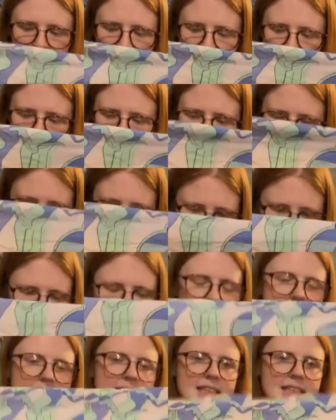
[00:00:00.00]
That's
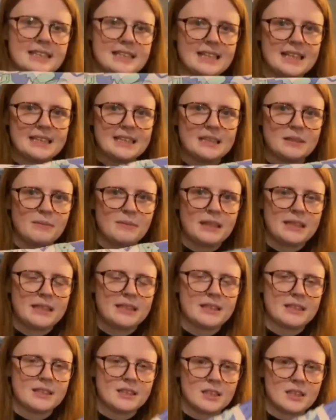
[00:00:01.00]
60
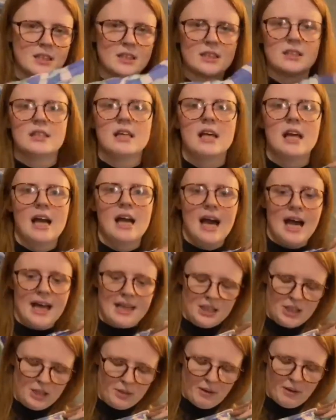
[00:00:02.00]
centimeters because I
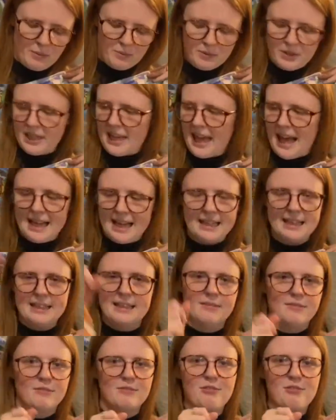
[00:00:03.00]
knew I wouldn't get
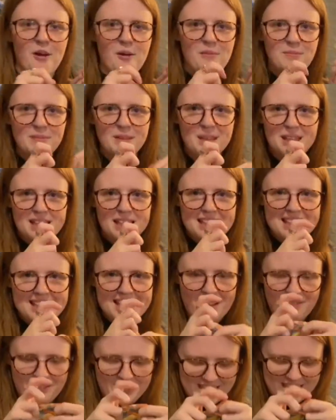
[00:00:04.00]
anything from
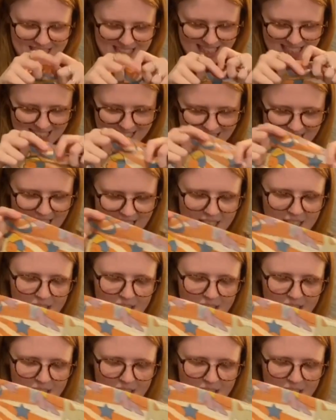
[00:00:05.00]
70.